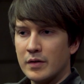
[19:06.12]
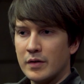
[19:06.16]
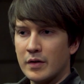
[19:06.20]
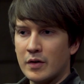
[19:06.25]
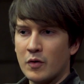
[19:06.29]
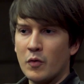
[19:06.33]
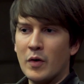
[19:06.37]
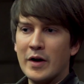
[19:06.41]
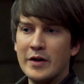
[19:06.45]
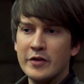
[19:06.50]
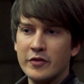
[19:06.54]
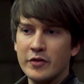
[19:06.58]

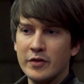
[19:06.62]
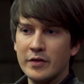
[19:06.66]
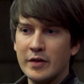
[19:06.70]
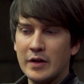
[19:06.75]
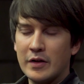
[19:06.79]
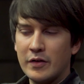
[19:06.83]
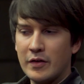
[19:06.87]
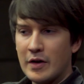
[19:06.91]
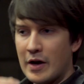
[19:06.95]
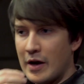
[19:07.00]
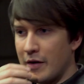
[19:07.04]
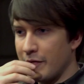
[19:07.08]
question
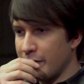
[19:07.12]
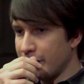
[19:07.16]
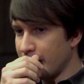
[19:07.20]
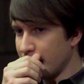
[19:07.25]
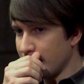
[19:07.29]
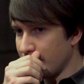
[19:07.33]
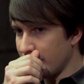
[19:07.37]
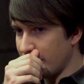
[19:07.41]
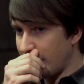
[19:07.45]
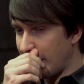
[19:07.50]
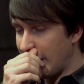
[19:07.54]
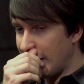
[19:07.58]
that you have
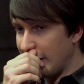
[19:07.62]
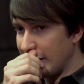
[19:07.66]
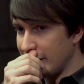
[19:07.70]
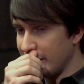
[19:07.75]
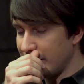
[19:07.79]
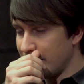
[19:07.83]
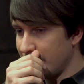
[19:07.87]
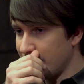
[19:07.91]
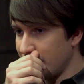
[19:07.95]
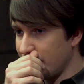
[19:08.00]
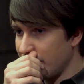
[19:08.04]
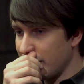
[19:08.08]
to
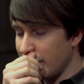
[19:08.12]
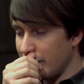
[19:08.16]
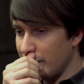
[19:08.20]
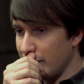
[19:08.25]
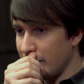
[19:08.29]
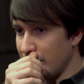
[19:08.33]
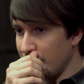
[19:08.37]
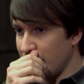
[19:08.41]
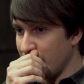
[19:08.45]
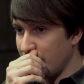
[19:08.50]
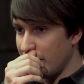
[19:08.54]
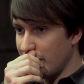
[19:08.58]
raise
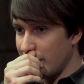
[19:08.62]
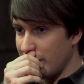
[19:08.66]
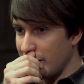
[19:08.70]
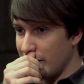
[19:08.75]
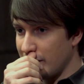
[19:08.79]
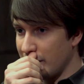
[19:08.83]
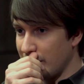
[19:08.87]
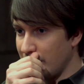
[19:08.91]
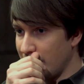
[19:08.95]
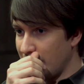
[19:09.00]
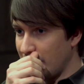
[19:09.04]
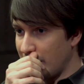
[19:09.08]

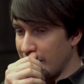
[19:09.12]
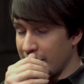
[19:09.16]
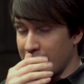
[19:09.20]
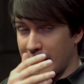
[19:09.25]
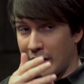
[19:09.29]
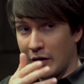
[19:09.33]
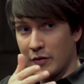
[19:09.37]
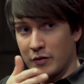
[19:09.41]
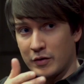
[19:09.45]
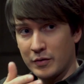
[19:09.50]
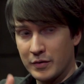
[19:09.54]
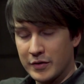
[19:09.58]
as a
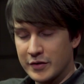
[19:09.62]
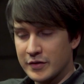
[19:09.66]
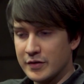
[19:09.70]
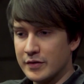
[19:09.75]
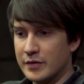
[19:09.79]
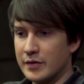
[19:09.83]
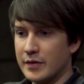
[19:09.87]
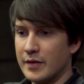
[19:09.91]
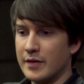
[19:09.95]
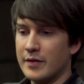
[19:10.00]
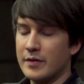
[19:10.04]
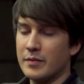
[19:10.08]
counter question
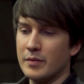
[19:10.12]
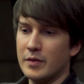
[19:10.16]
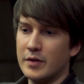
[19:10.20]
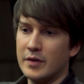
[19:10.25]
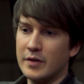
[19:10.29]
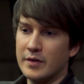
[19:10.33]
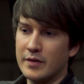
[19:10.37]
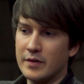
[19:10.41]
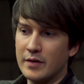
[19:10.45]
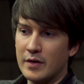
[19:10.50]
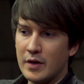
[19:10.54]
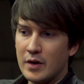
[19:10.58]
to this one
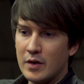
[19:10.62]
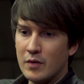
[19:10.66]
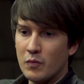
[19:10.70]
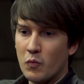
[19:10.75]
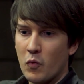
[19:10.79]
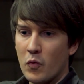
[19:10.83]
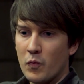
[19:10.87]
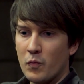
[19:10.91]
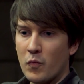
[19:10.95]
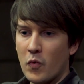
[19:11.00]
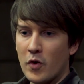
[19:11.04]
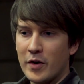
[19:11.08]
is,
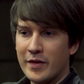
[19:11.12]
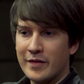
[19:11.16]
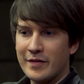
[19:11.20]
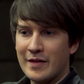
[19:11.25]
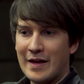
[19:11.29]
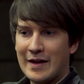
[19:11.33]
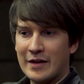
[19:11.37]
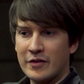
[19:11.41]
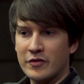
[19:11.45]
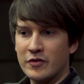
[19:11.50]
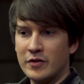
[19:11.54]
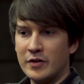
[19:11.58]
what is
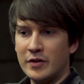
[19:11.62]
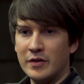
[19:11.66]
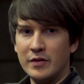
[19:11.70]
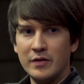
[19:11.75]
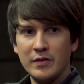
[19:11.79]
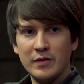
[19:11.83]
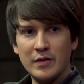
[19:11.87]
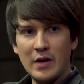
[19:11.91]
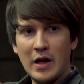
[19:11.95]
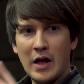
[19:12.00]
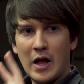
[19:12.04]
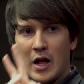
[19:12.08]
actually
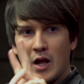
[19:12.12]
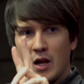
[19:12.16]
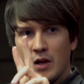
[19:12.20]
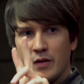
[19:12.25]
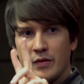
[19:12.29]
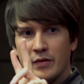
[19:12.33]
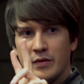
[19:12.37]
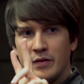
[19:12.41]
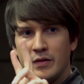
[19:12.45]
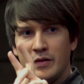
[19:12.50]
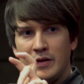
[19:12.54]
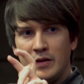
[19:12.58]

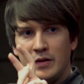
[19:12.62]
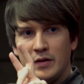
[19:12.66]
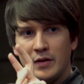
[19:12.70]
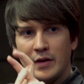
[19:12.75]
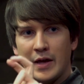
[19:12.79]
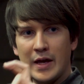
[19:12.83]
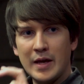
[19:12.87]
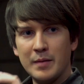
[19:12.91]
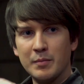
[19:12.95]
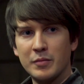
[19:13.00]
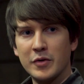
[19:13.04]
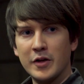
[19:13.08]
the
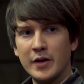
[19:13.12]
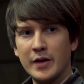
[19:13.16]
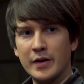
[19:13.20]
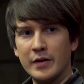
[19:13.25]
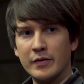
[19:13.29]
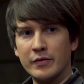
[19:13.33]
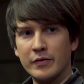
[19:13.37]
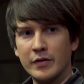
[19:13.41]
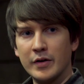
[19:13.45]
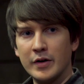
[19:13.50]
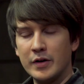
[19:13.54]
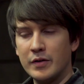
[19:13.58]
gameplay,
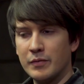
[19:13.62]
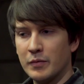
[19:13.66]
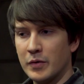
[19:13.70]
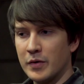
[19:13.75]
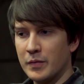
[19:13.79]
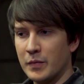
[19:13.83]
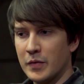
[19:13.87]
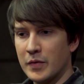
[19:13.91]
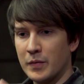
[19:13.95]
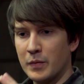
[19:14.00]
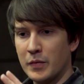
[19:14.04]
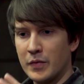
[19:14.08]
right?
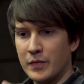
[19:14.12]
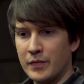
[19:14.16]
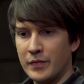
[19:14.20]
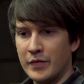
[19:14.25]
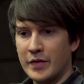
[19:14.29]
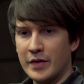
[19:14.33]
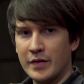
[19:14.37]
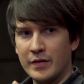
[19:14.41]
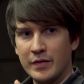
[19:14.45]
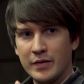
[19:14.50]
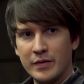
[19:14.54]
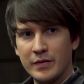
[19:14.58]

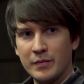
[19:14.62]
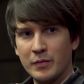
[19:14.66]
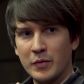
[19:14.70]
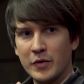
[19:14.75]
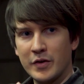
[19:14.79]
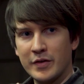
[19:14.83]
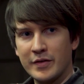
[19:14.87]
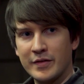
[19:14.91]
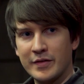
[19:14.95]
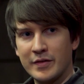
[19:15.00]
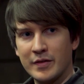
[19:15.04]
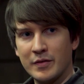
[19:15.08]

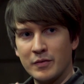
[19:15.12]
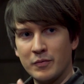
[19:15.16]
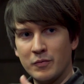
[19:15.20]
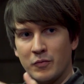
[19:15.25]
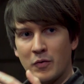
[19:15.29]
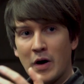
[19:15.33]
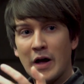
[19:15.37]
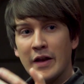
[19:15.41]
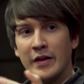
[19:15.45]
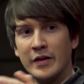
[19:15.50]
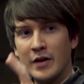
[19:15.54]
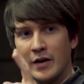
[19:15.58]
What is the
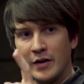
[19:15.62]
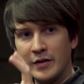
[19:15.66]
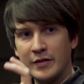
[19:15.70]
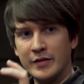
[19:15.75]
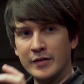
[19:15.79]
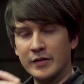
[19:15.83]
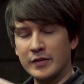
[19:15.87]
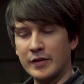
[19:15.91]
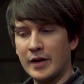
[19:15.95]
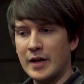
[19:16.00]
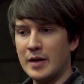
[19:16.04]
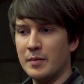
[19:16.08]
one
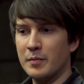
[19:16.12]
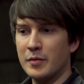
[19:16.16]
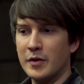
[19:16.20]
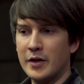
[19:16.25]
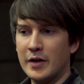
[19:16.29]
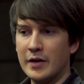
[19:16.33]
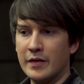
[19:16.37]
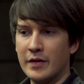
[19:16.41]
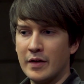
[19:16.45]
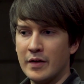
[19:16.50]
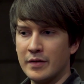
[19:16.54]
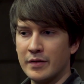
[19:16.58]
ideal
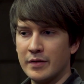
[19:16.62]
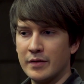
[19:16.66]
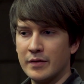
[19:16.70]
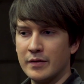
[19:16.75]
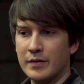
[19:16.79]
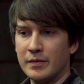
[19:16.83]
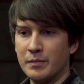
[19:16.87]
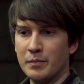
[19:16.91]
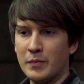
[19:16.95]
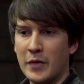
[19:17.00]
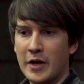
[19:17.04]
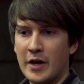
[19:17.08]
gameplay? And
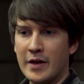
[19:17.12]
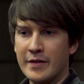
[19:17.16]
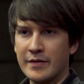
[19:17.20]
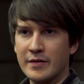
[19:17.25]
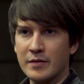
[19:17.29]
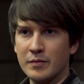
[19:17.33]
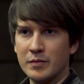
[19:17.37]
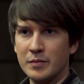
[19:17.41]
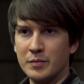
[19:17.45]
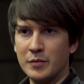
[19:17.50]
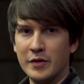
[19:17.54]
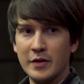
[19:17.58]
my
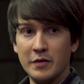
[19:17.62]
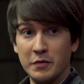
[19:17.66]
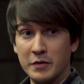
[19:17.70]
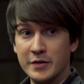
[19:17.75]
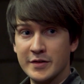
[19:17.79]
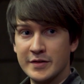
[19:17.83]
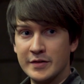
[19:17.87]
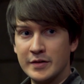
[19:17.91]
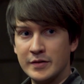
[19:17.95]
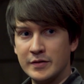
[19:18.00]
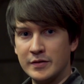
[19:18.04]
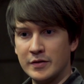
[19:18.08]
answer would be, there
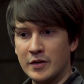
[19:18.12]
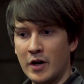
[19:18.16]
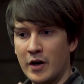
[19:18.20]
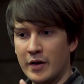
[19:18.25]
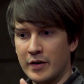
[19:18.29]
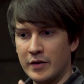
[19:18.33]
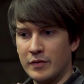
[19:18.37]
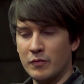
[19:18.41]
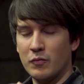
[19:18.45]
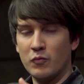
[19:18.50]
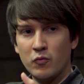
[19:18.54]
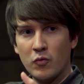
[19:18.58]
is
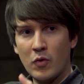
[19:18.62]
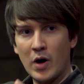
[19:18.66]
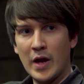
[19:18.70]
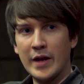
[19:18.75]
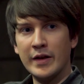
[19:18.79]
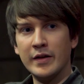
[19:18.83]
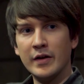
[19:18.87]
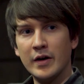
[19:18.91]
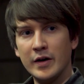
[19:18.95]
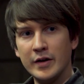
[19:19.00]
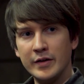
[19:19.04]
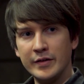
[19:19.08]
not
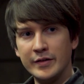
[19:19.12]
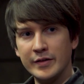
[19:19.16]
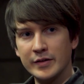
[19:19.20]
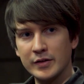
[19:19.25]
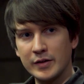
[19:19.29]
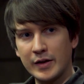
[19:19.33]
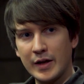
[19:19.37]
one ideal